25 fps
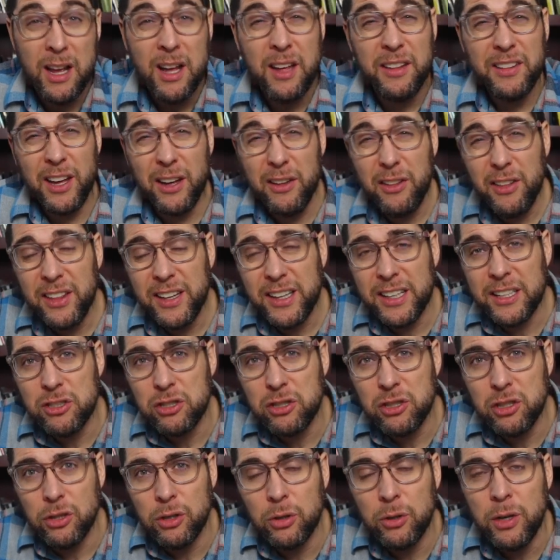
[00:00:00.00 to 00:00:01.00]
The other thing is,
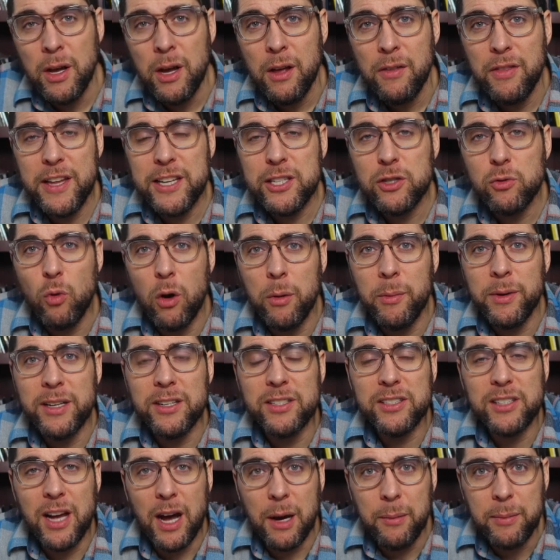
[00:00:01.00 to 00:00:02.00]
too, this woman is
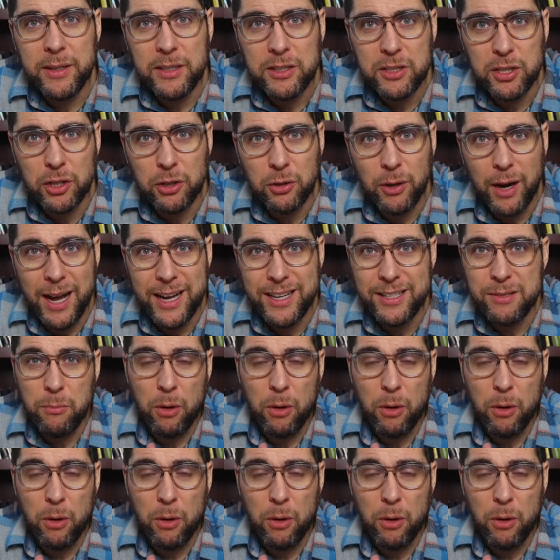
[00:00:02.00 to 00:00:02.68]
coming to Christ.